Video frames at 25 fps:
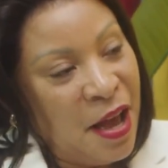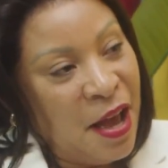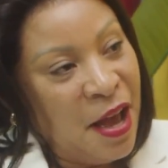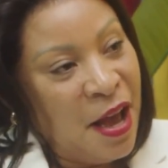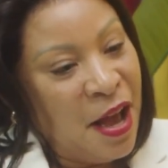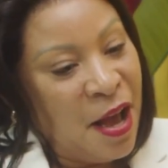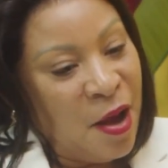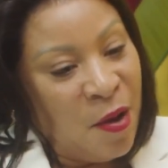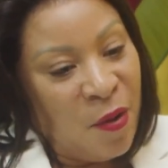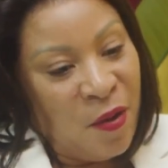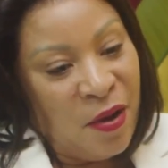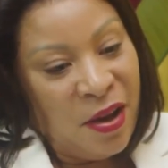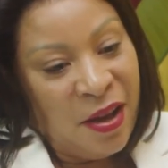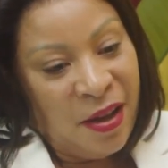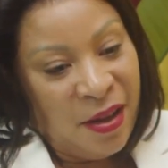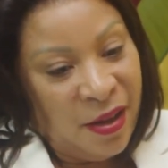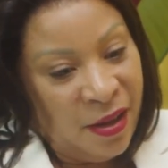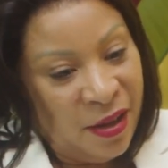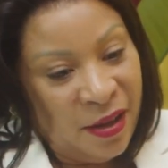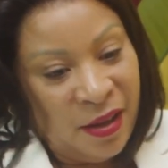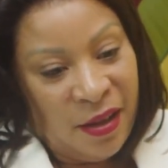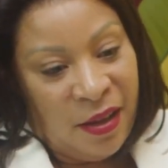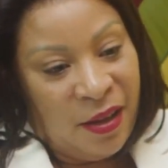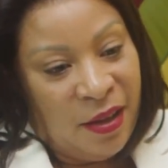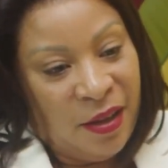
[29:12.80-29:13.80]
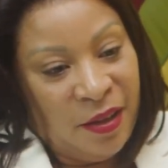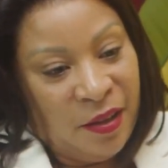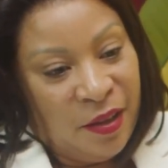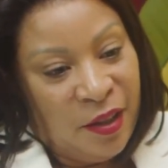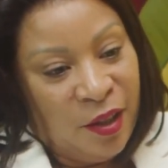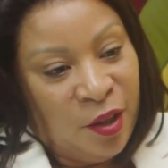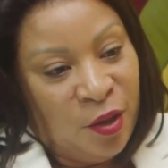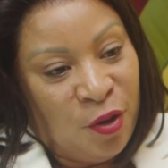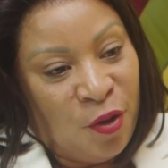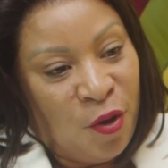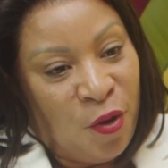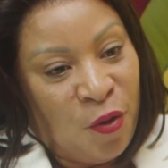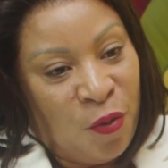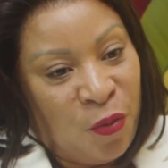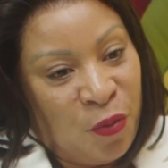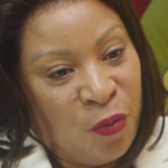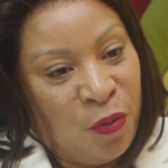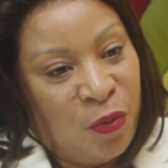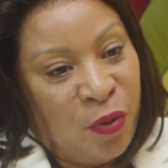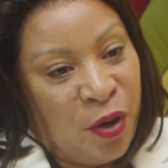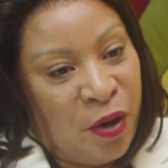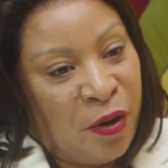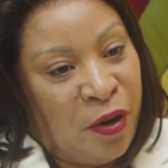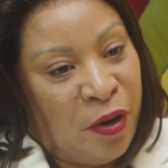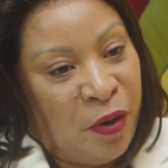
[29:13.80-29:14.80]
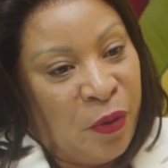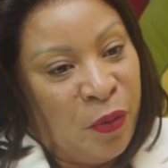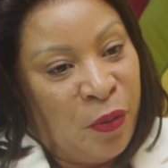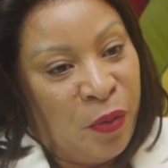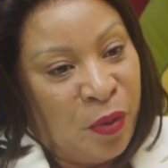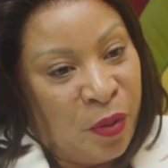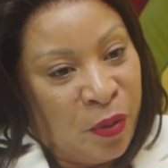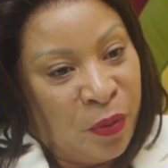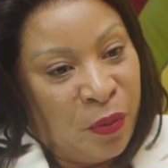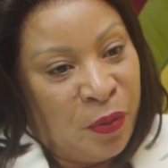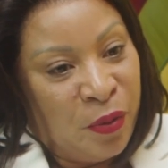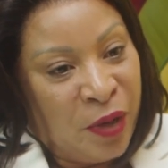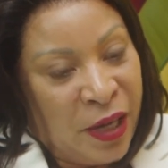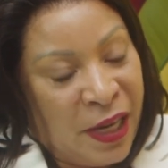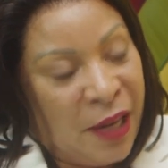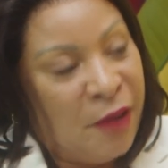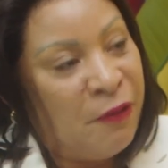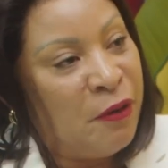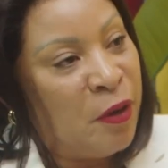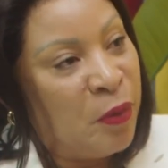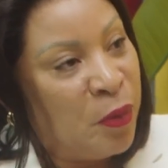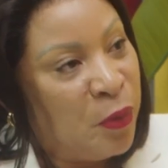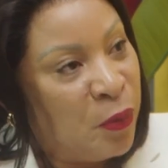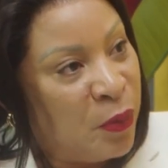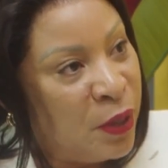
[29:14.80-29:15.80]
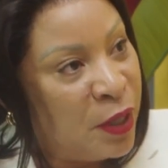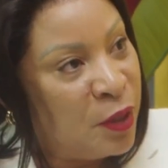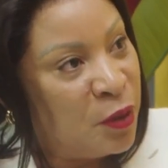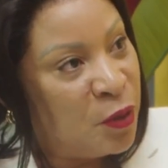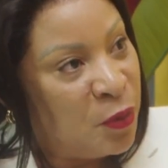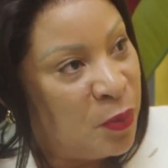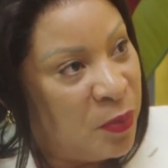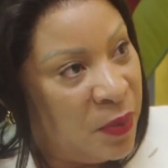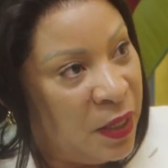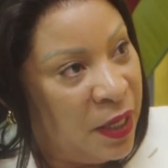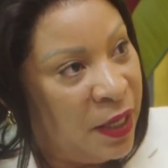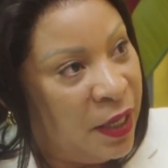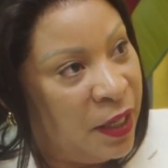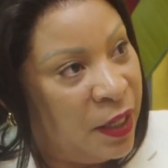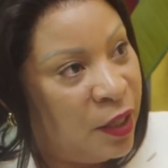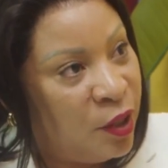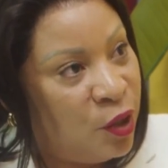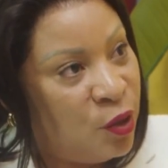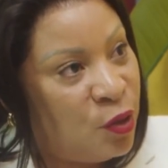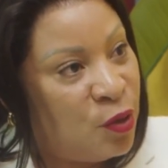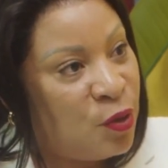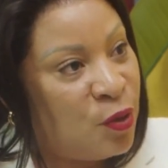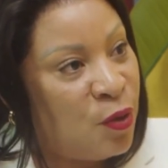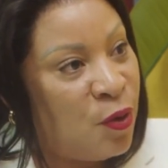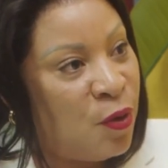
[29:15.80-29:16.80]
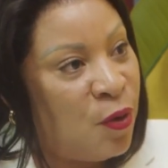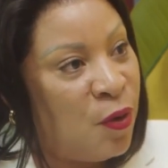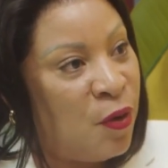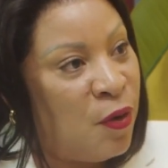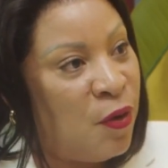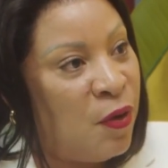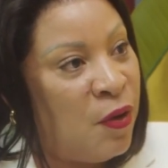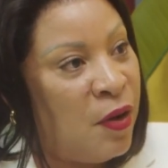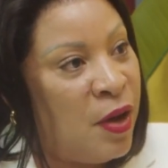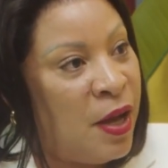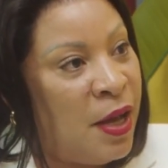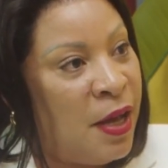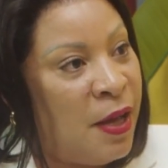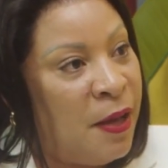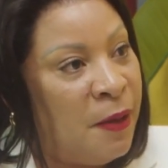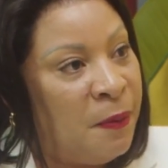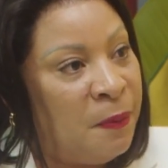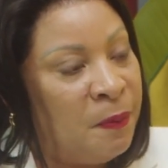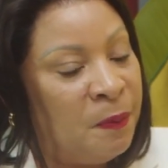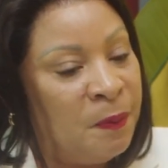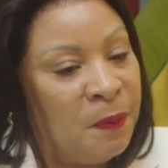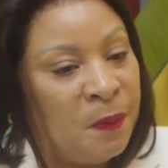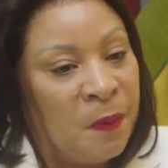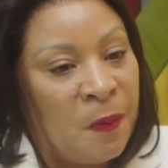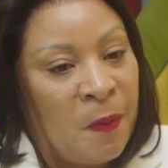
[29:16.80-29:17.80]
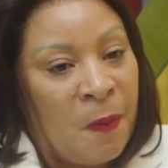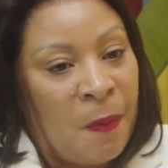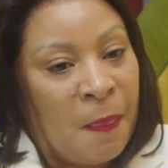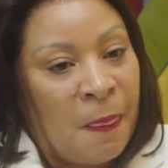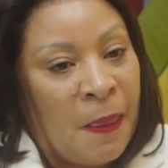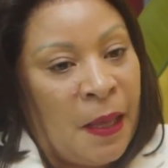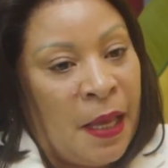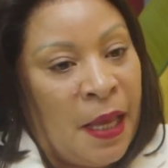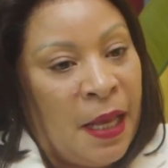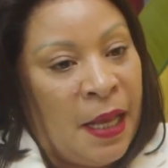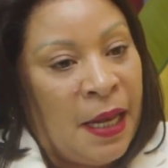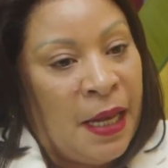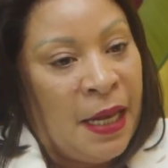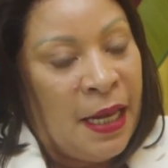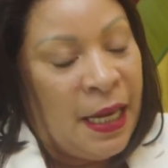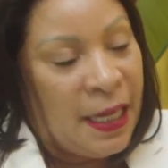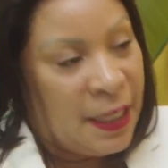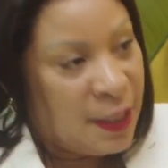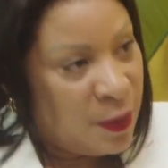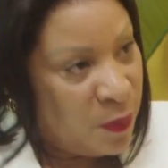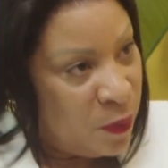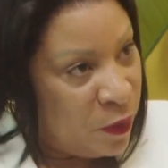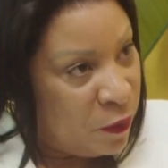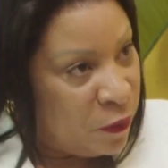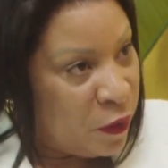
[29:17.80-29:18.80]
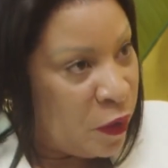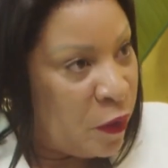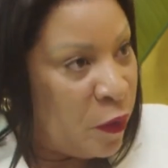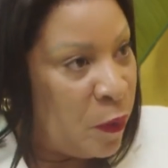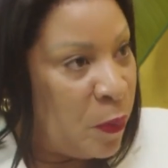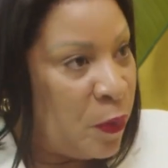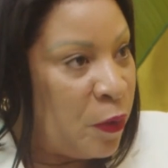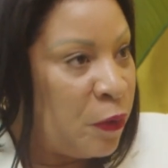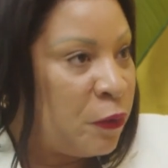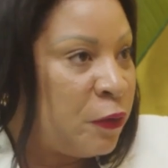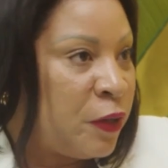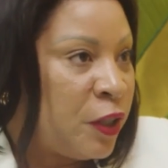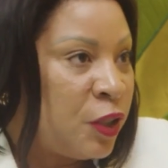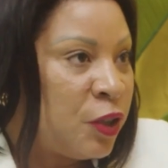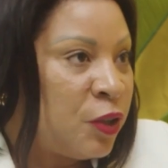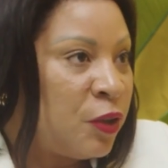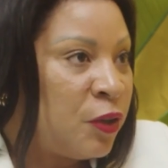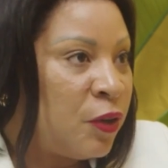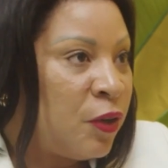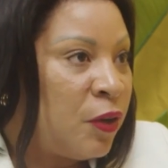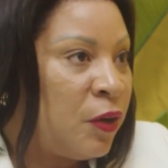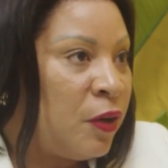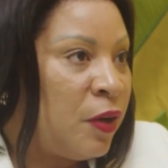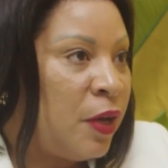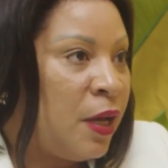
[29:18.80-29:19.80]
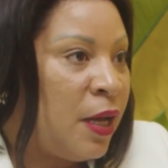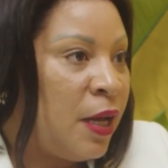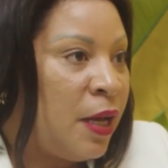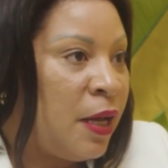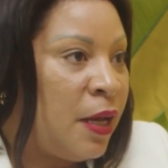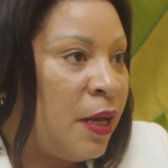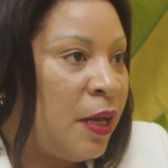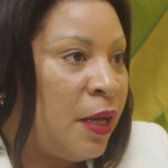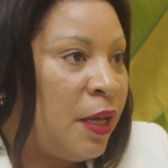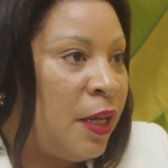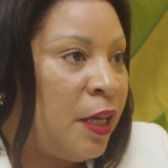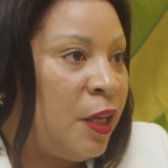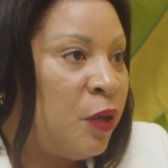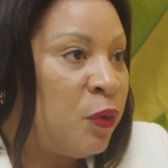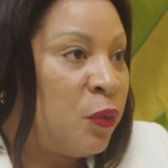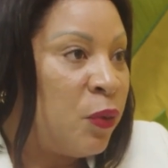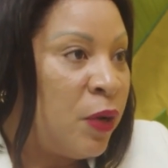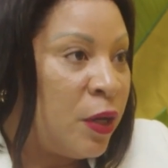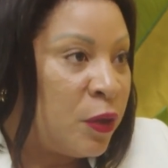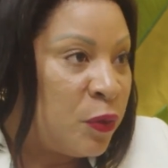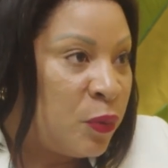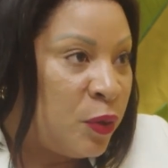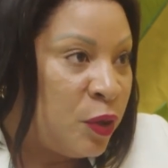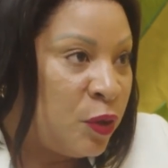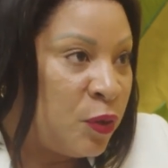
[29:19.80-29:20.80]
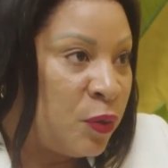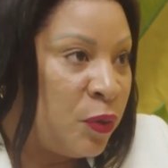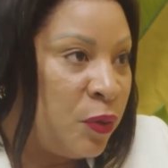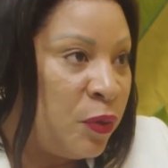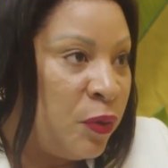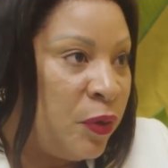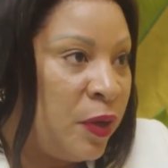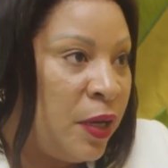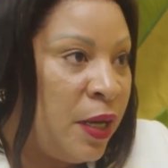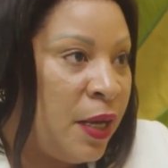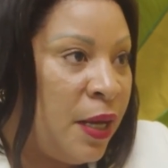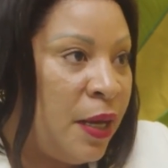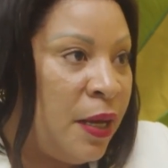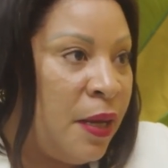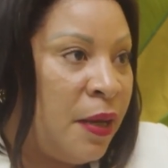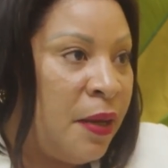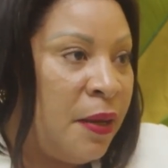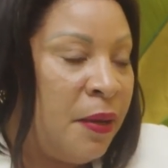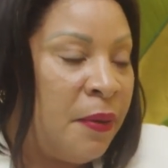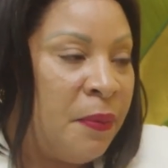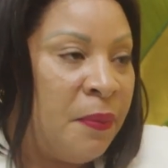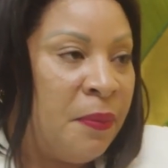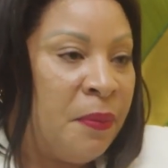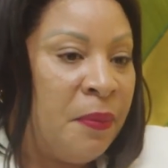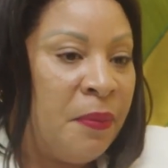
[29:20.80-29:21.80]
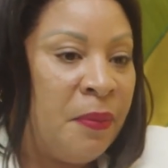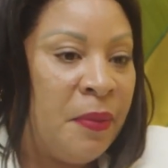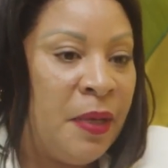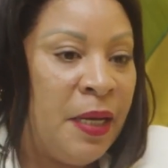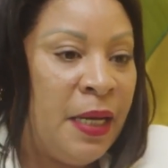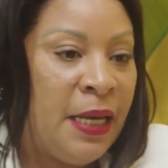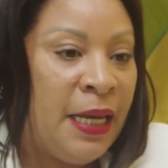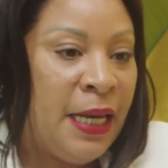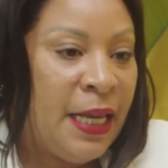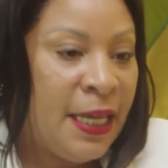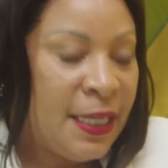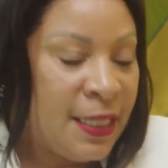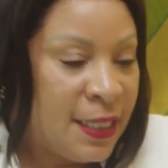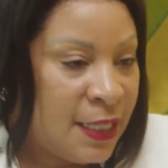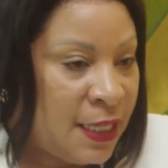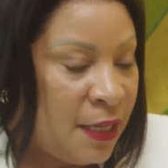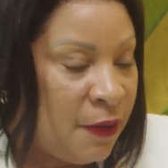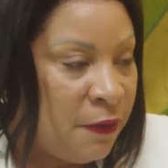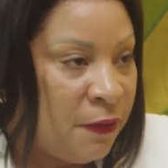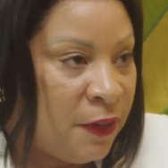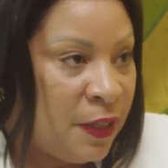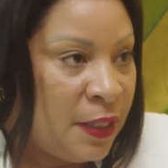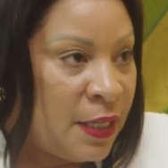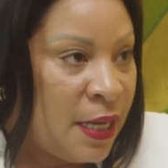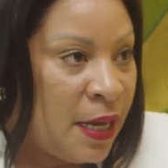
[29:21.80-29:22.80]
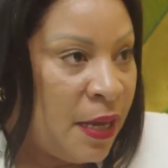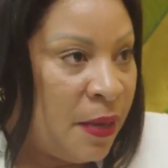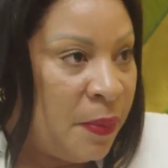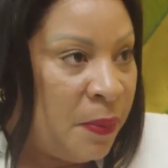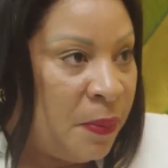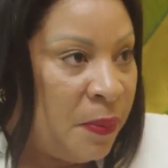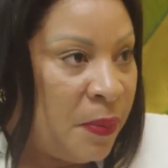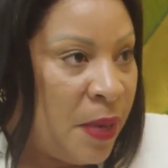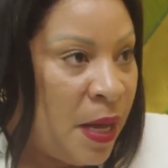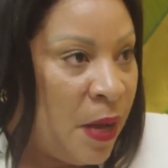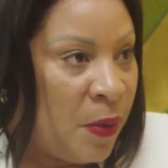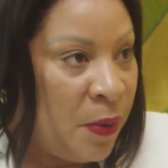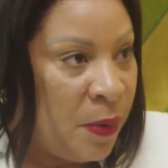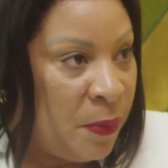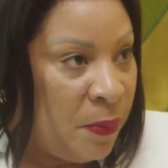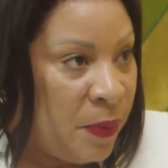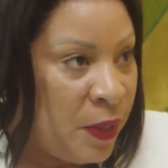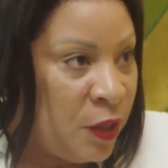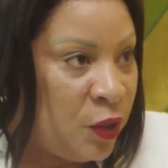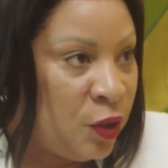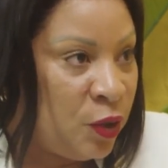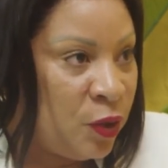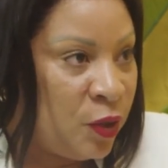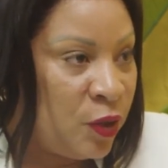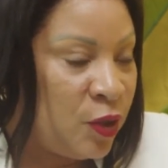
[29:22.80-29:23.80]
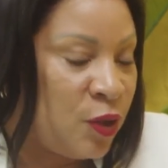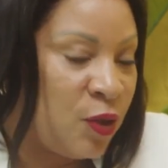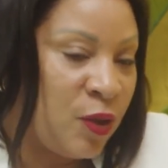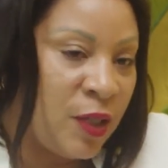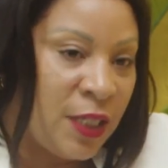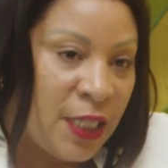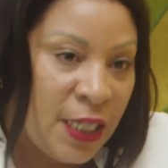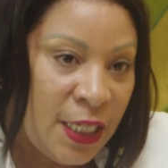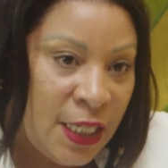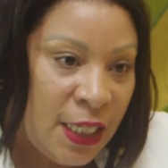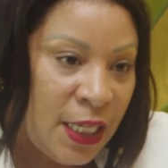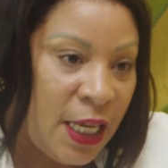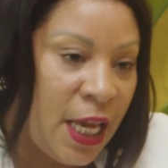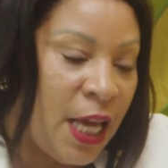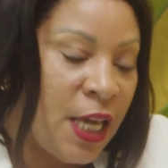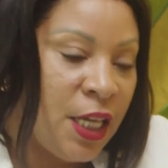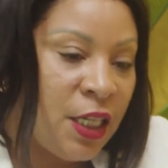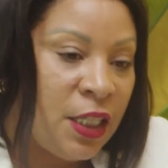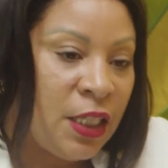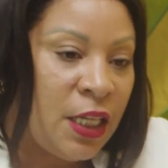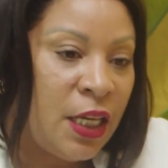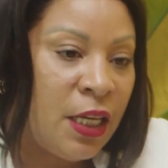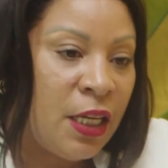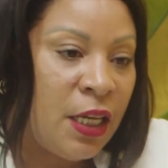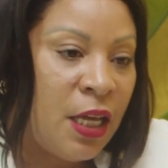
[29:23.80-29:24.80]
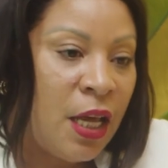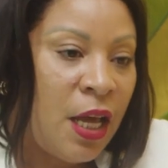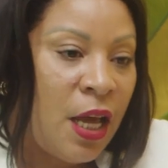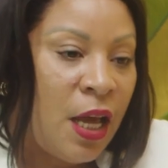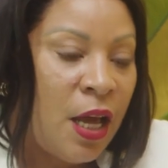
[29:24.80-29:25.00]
our, wherever we want to be. So let's be very professional in what we do. Let's give it our best shot. So dedication,